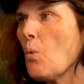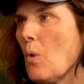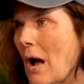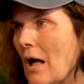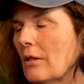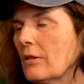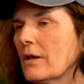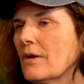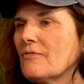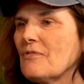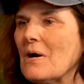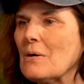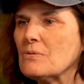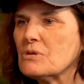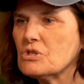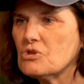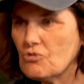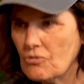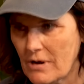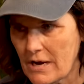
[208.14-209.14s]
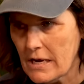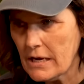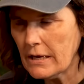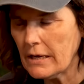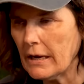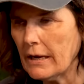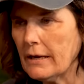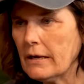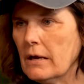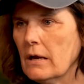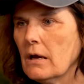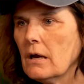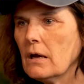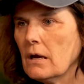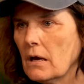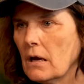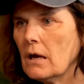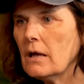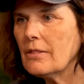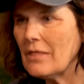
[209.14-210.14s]
well, if I was drinking,
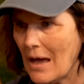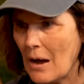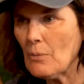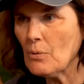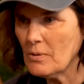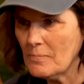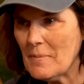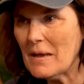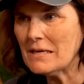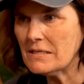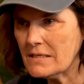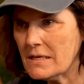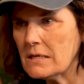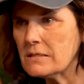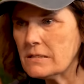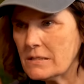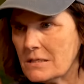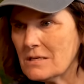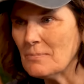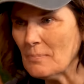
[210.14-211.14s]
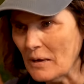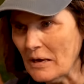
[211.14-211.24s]
that would make sense to